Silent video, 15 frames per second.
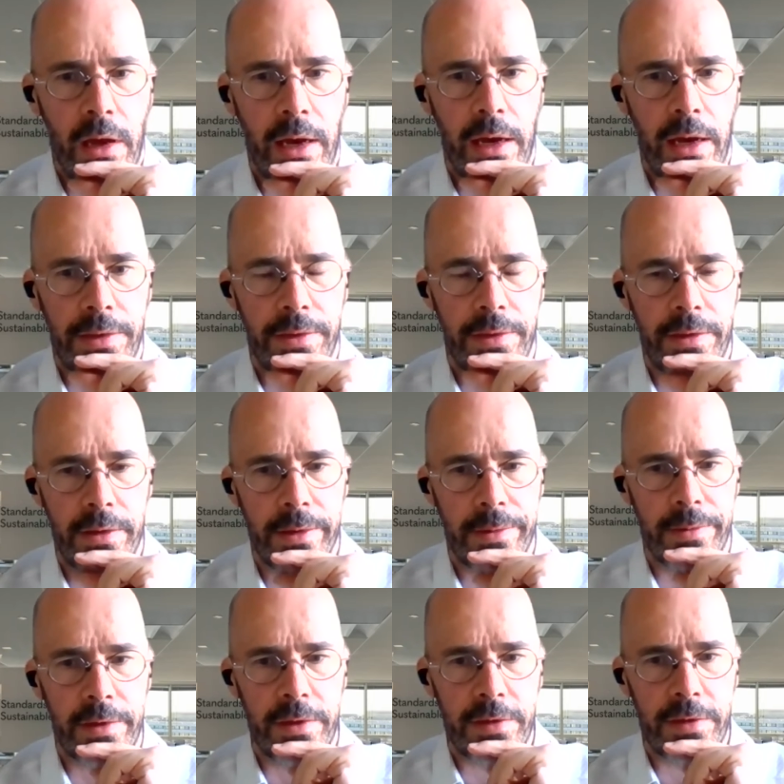And
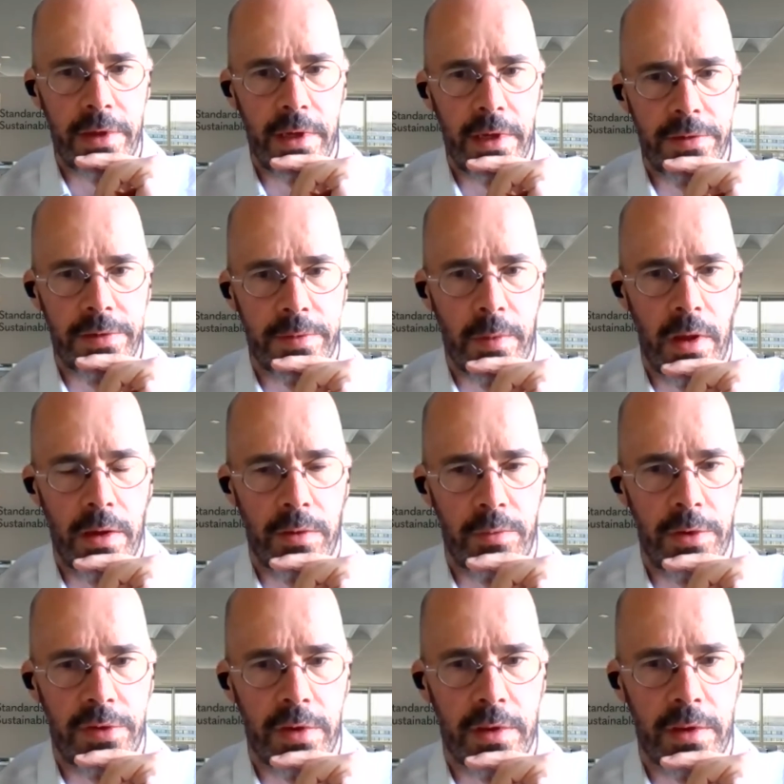this has
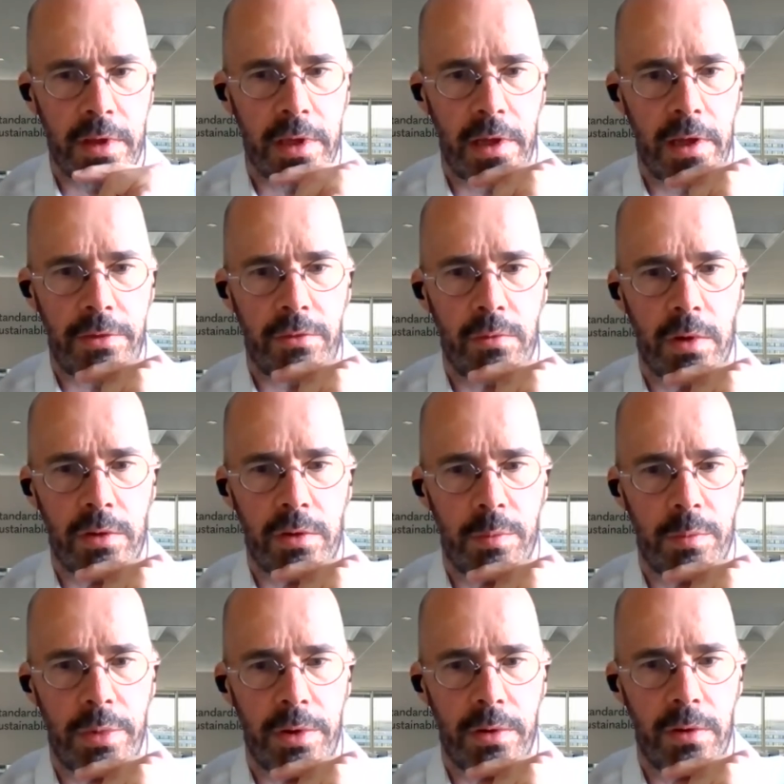recently led to a
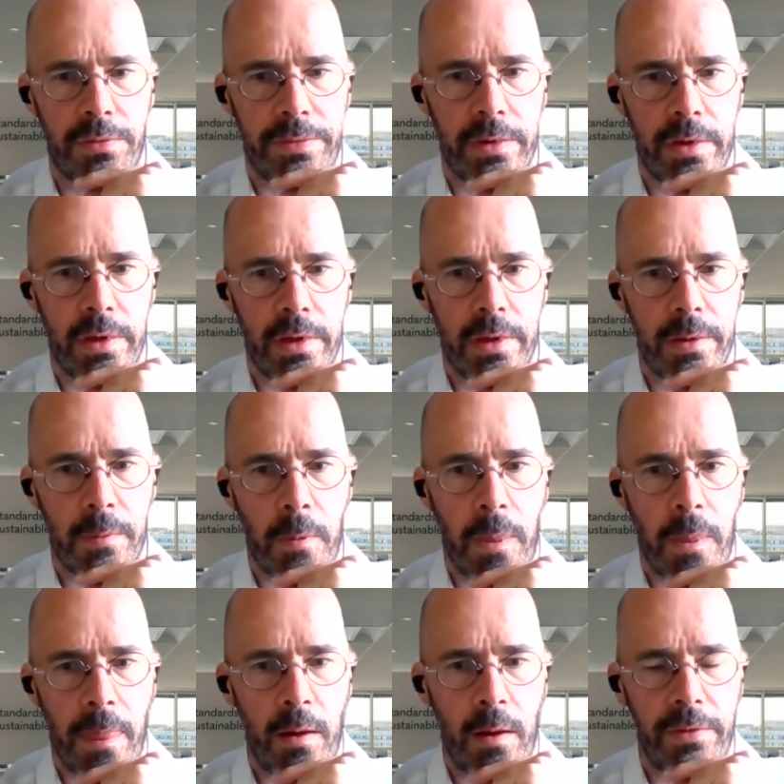number of
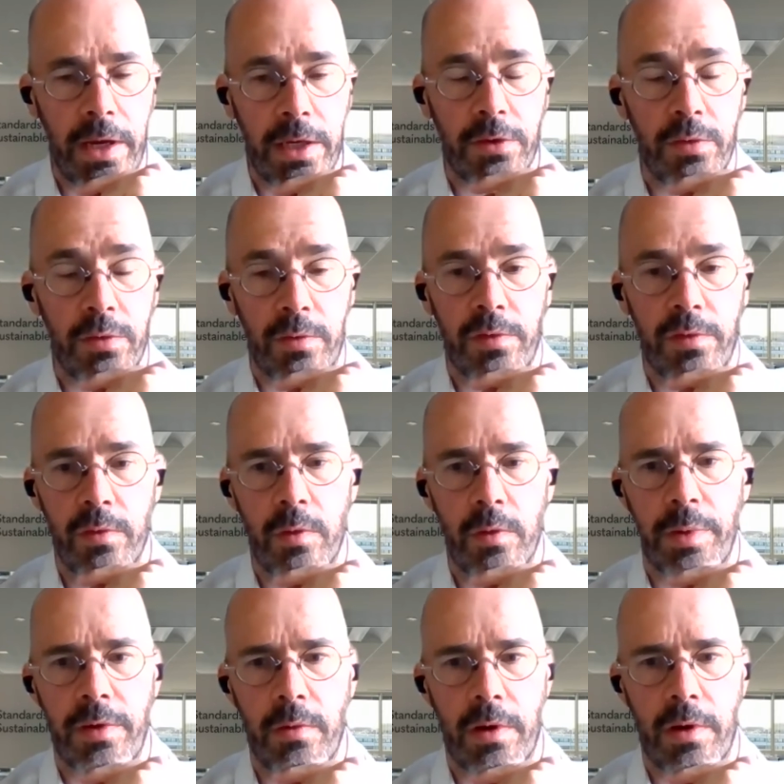actions, no,
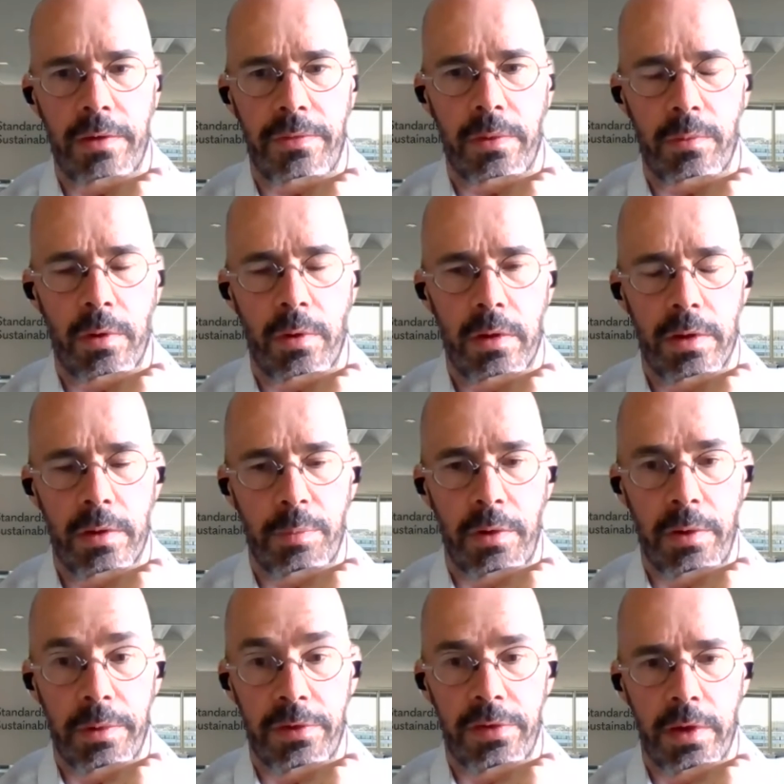particularly from in the
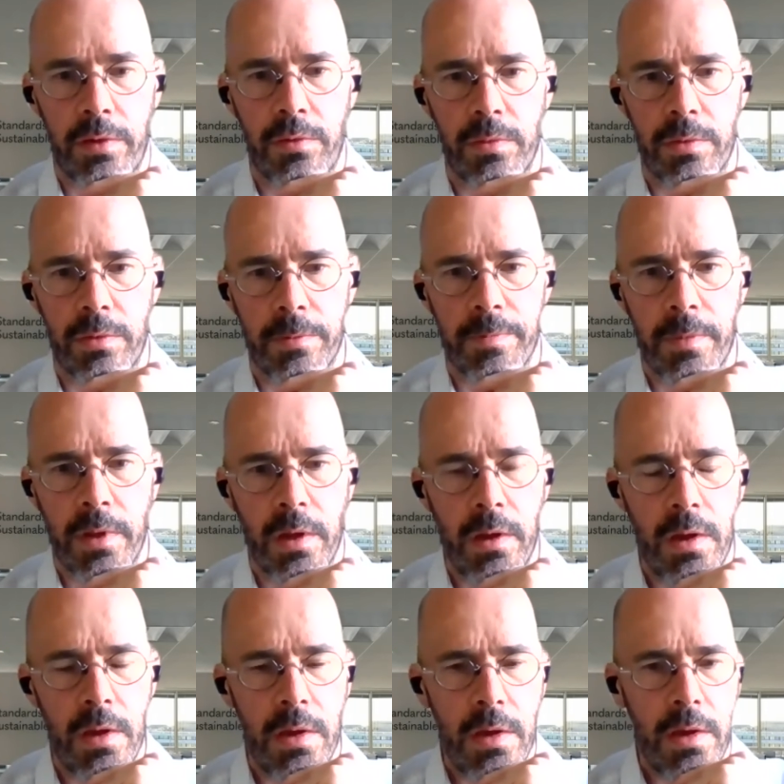private sector. No?
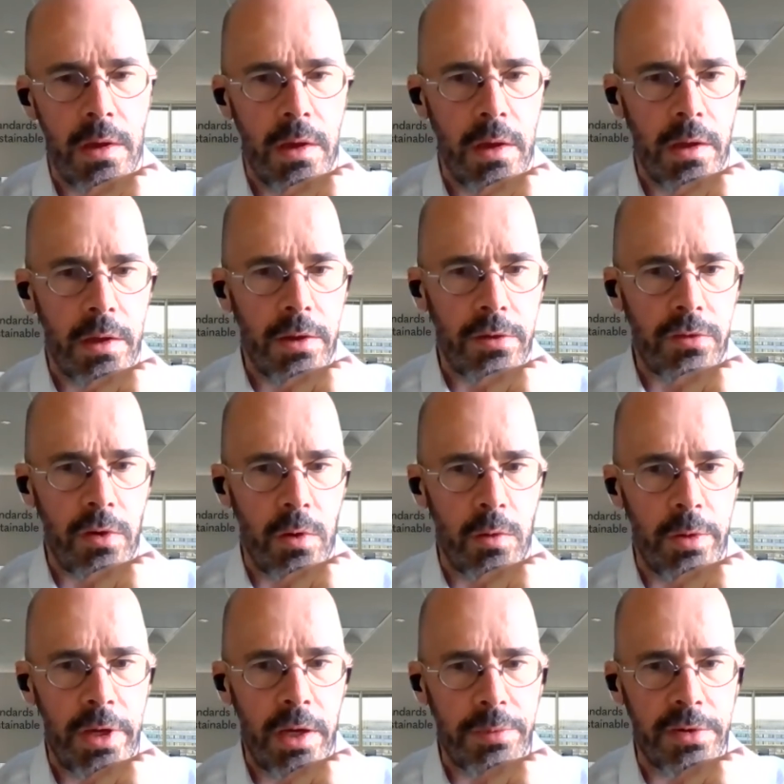So
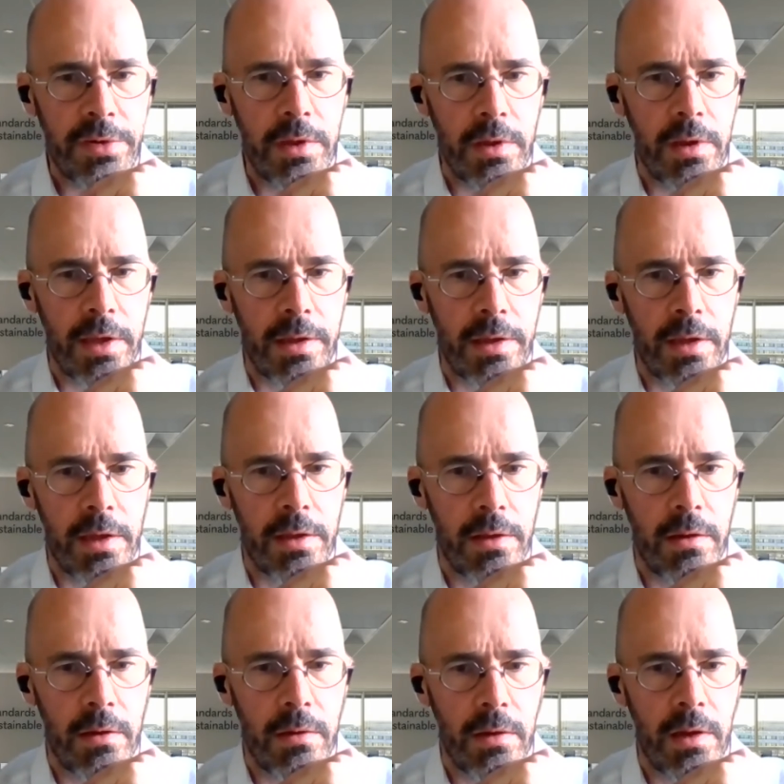we have seen that in
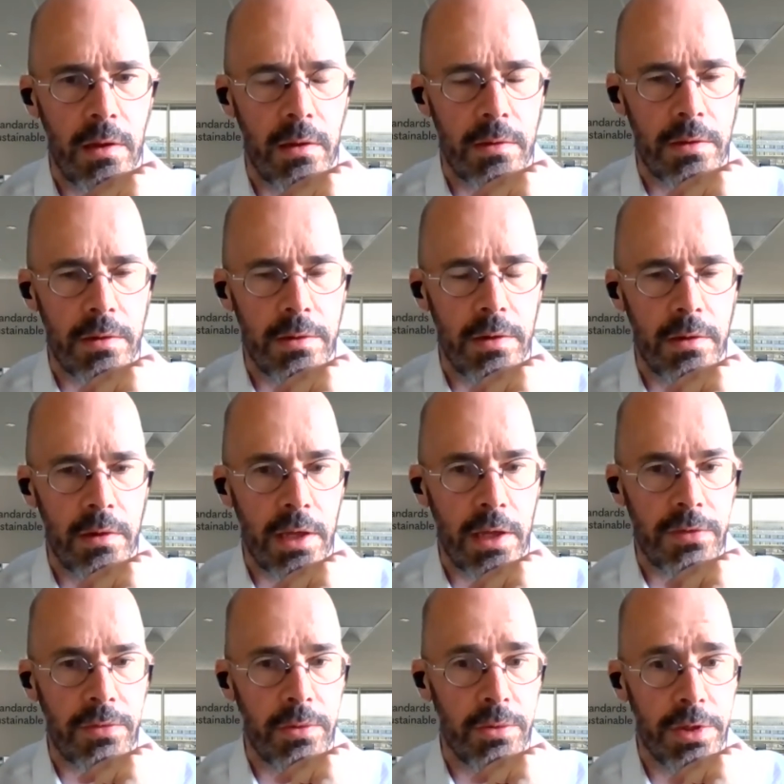the last few